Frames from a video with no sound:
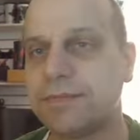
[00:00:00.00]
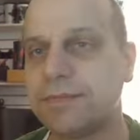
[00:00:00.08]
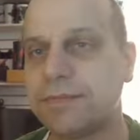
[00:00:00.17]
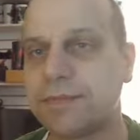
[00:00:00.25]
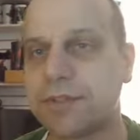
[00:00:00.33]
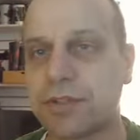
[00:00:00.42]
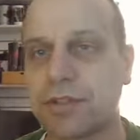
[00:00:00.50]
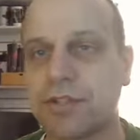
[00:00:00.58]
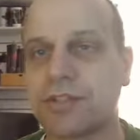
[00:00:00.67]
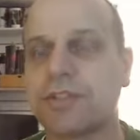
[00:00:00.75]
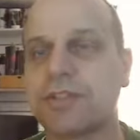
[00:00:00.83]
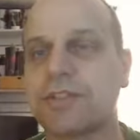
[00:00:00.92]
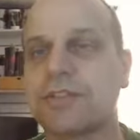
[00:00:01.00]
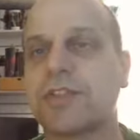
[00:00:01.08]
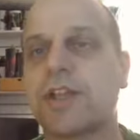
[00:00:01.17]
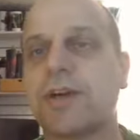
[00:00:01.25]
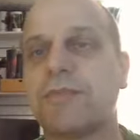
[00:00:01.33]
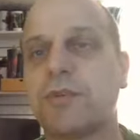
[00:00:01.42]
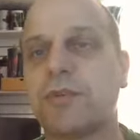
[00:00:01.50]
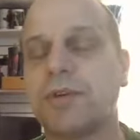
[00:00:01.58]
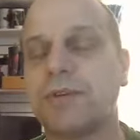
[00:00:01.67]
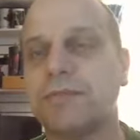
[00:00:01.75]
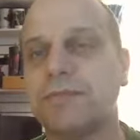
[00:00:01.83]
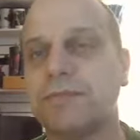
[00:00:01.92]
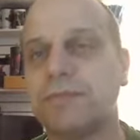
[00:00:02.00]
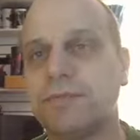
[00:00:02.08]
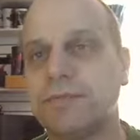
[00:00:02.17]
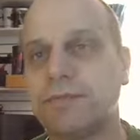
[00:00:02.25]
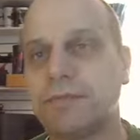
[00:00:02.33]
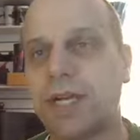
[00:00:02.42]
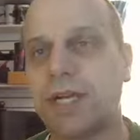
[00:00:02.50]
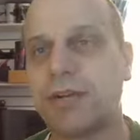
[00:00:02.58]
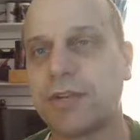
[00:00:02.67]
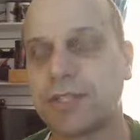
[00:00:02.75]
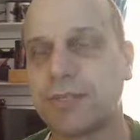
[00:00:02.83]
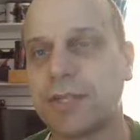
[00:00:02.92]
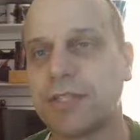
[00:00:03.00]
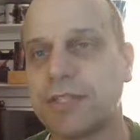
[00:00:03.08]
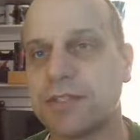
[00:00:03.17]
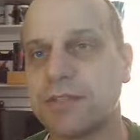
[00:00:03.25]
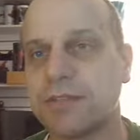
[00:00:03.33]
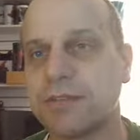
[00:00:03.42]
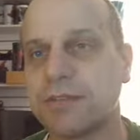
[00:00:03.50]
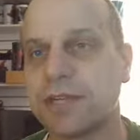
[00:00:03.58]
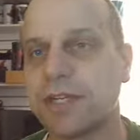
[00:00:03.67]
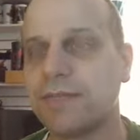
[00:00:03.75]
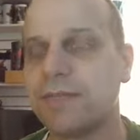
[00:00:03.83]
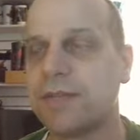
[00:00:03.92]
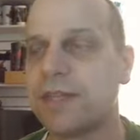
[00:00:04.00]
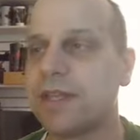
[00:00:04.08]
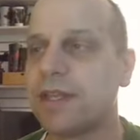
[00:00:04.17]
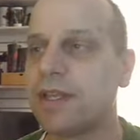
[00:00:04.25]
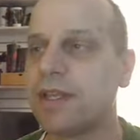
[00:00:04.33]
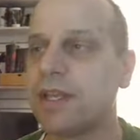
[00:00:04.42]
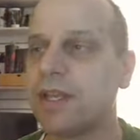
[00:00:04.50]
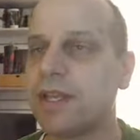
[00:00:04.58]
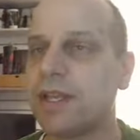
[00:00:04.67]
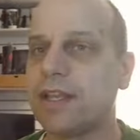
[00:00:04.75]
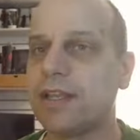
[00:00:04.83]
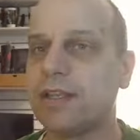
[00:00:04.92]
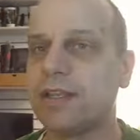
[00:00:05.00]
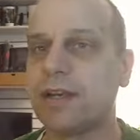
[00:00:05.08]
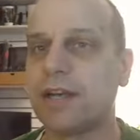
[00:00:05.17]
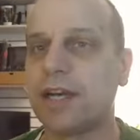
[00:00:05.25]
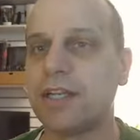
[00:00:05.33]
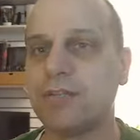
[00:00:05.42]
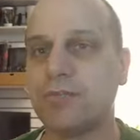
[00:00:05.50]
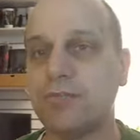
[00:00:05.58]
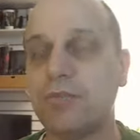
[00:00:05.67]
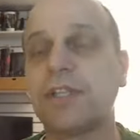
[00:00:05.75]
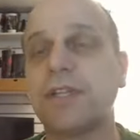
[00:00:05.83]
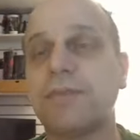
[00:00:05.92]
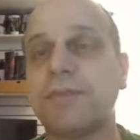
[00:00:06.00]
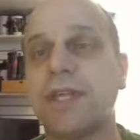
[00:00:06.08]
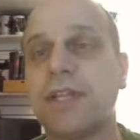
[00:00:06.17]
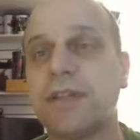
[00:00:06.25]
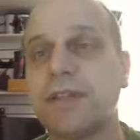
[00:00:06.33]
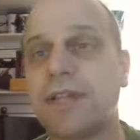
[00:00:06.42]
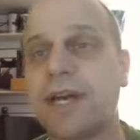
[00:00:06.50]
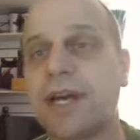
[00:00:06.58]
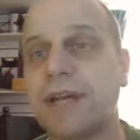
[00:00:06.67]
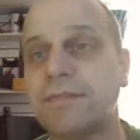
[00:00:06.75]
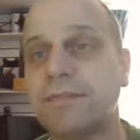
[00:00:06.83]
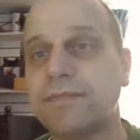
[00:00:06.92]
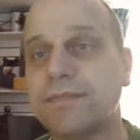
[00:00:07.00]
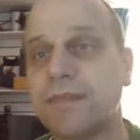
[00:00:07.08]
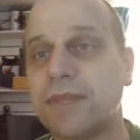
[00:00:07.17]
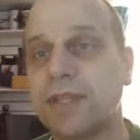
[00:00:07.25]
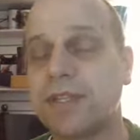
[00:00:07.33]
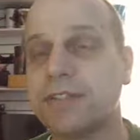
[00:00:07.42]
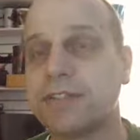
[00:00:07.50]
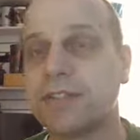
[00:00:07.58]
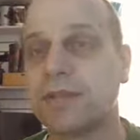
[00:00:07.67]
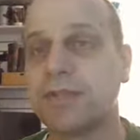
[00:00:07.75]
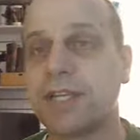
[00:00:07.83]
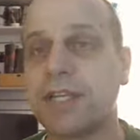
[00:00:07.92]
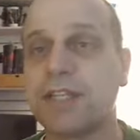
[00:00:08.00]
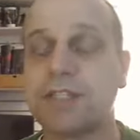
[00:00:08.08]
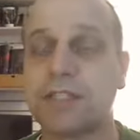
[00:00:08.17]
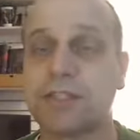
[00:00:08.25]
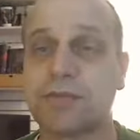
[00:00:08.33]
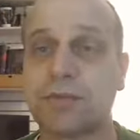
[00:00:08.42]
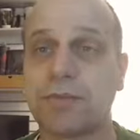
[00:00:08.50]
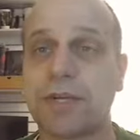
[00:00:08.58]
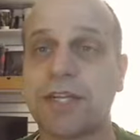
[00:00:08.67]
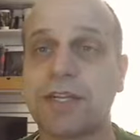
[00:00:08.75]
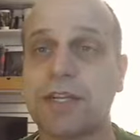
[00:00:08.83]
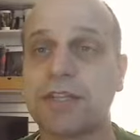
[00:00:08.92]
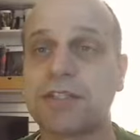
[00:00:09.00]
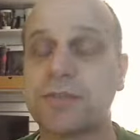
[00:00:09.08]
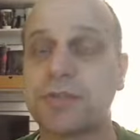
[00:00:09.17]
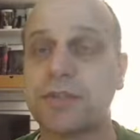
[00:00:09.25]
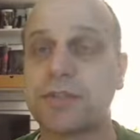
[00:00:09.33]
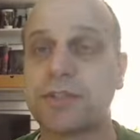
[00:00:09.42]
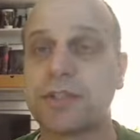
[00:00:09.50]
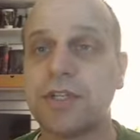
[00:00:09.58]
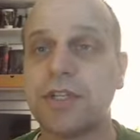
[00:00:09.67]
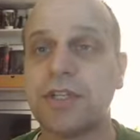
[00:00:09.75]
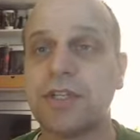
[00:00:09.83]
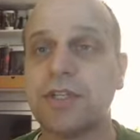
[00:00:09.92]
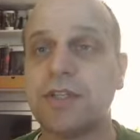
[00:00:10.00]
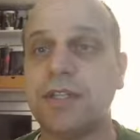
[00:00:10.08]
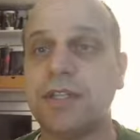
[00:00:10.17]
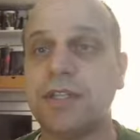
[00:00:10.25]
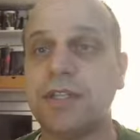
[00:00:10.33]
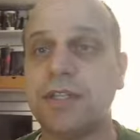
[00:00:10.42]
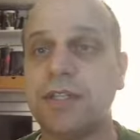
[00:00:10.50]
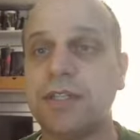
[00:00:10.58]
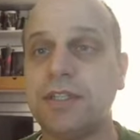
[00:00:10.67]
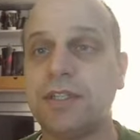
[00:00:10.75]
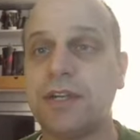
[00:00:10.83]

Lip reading: so there's a lot more higher expenses, right? And I will admit that in some cases for my customers, the